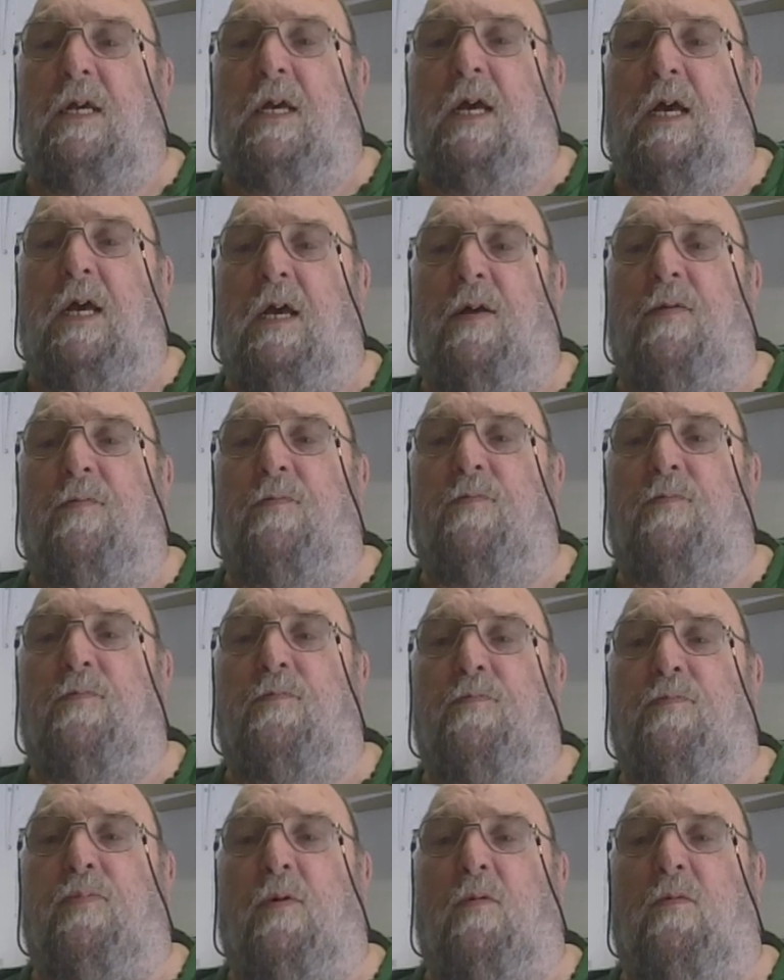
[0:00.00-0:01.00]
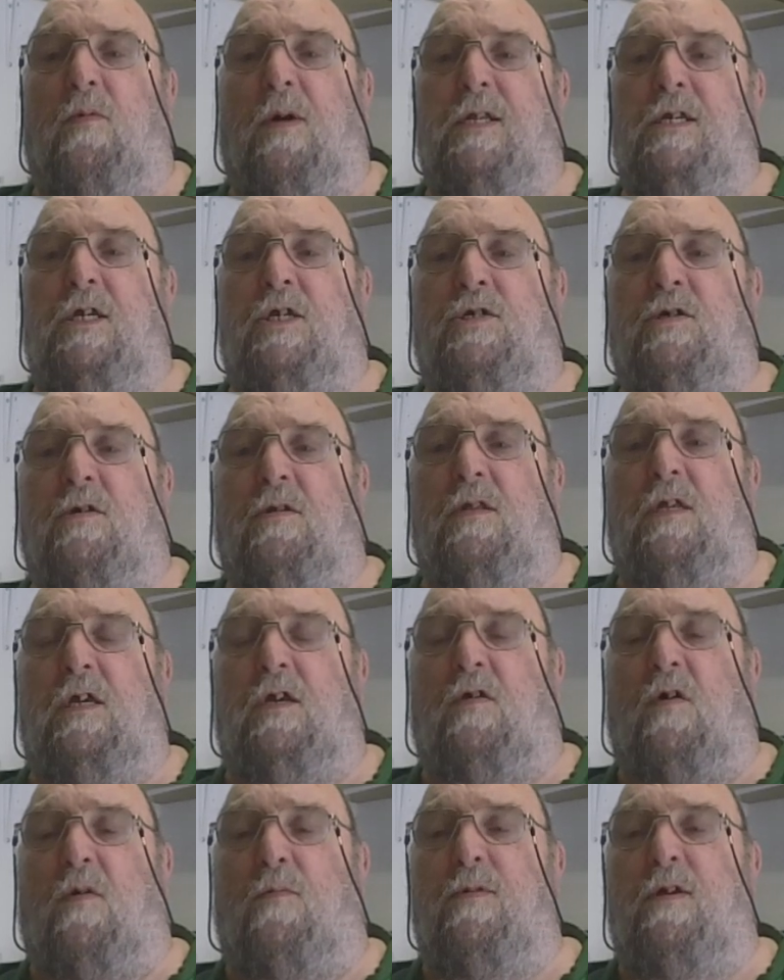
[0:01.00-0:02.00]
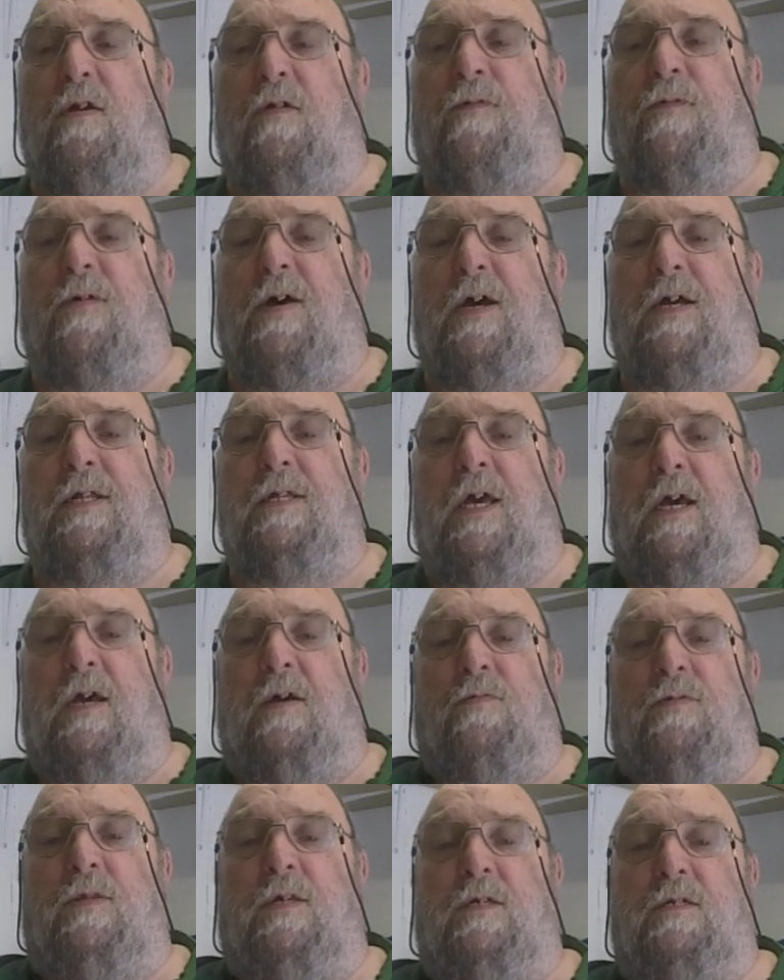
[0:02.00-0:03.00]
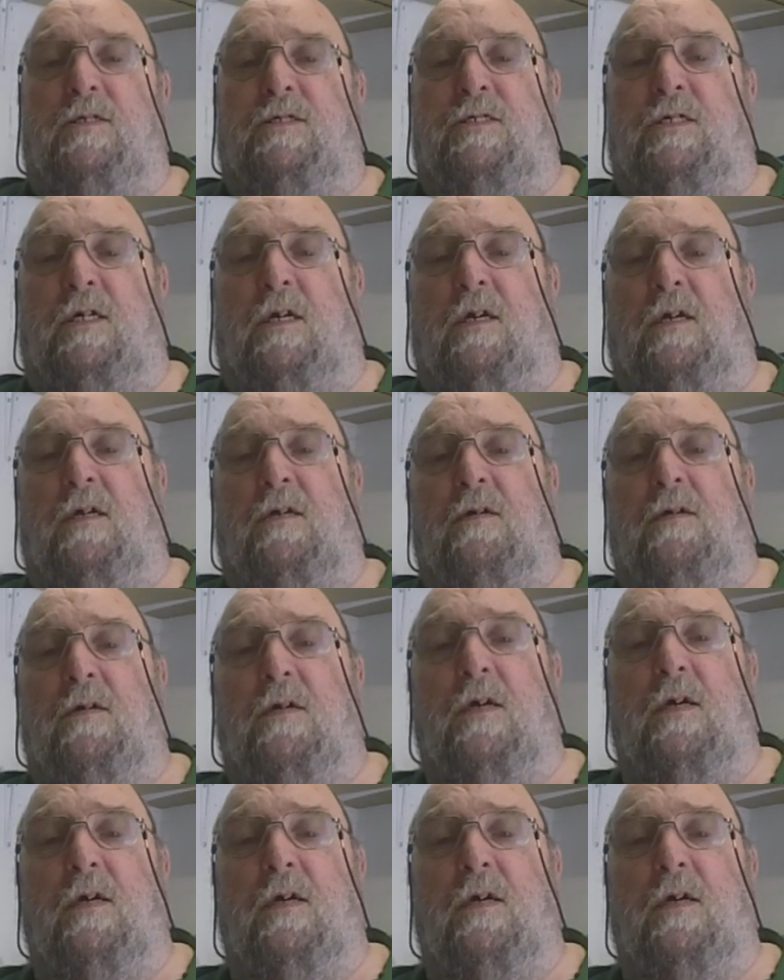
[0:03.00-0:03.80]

Um, but when you suddenly come and you find out that uh,